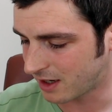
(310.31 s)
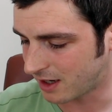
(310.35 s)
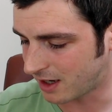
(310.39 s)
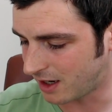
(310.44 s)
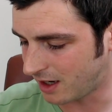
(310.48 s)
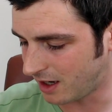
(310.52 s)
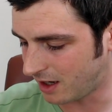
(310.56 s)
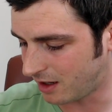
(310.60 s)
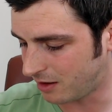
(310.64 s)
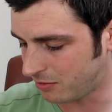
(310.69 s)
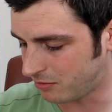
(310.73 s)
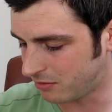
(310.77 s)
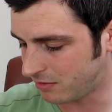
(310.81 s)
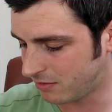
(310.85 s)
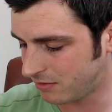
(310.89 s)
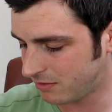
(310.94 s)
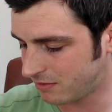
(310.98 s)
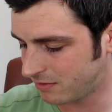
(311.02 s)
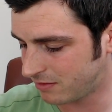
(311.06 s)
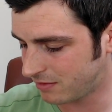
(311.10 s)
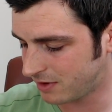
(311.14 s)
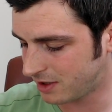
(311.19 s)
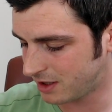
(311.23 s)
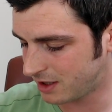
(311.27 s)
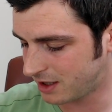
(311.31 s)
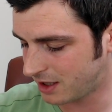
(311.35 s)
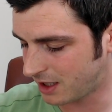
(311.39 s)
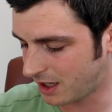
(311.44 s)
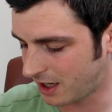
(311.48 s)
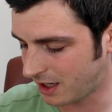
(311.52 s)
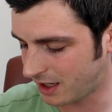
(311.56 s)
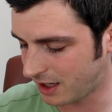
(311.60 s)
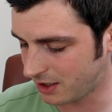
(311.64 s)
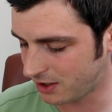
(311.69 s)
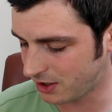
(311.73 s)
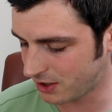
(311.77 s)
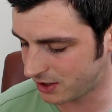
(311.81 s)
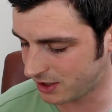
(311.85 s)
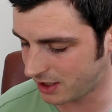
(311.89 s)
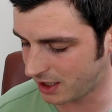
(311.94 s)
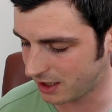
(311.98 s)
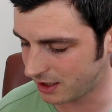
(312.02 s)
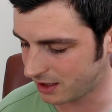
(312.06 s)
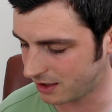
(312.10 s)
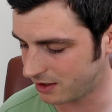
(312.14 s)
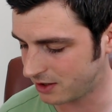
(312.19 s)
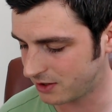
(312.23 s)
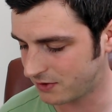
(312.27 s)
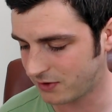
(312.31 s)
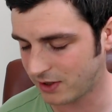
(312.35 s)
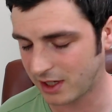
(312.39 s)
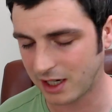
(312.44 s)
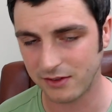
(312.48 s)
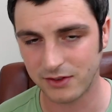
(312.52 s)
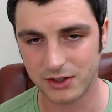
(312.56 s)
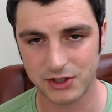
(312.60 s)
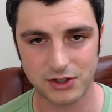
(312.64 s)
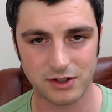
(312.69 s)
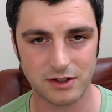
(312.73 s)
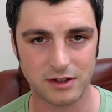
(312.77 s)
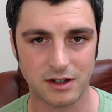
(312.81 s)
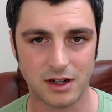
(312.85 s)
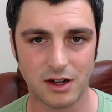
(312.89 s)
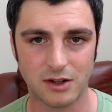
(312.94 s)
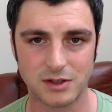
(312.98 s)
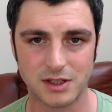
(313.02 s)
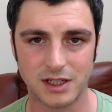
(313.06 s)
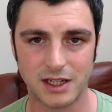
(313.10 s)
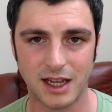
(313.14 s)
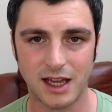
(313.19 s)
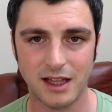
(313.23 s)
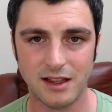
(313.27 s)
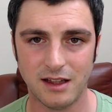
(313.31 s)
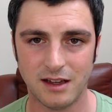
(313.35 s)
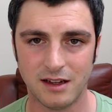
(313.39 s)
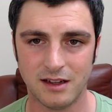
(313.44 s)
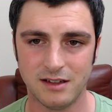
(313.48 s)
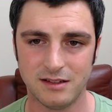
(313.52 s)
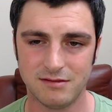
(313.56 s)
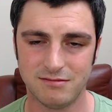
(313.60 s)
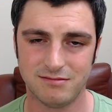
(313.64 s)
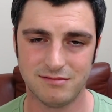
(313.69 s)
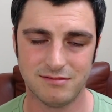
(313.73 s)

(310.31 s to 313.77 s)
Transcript: And I just think those flavours shouldn't go together.